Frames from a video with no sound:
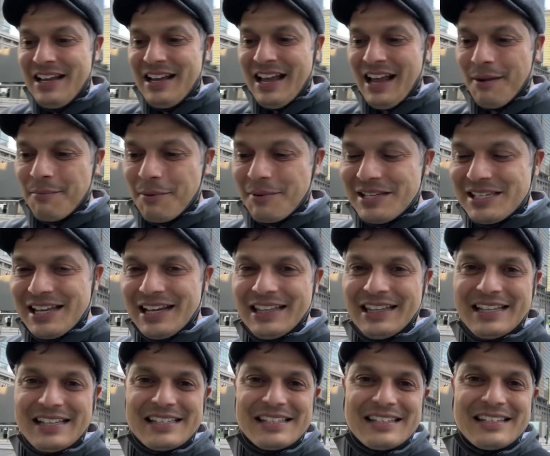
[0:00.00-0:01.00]
I'm gonna be sending
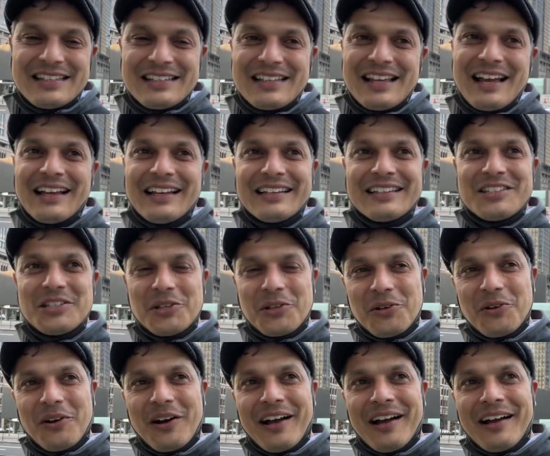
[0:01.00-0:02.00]
these
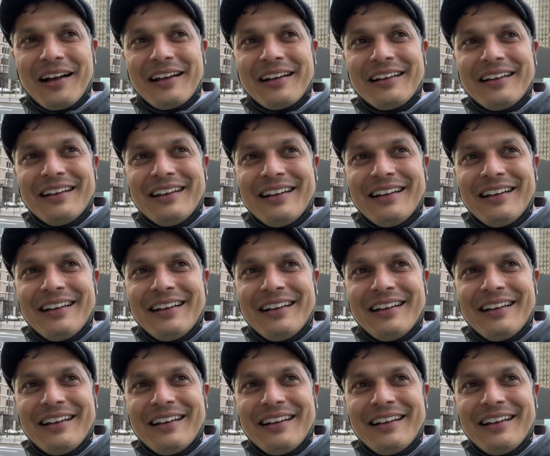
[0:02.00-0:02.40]
to uh,